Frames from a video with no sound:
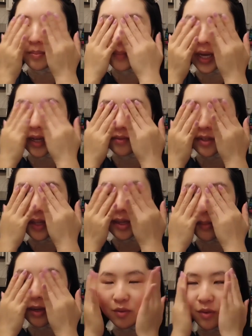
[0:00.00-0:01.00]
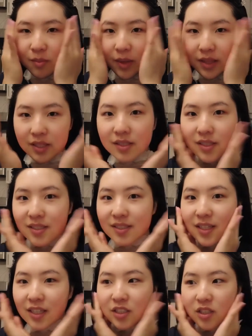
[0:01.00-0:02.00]
I have to thank my roommate. This is
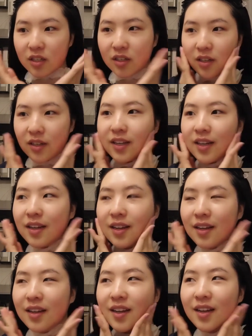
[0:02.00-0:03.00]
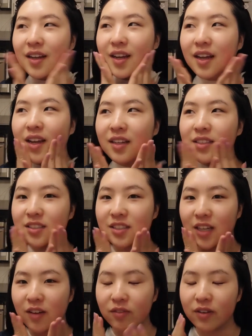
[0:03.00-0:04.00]
such a good
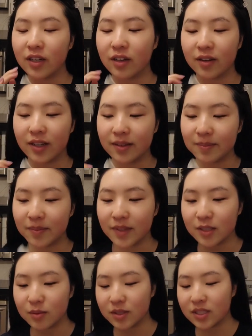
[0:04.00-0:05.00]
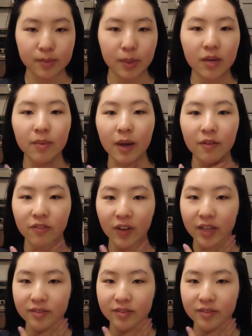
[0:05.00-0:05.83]
discovery. You're done. It's been about 5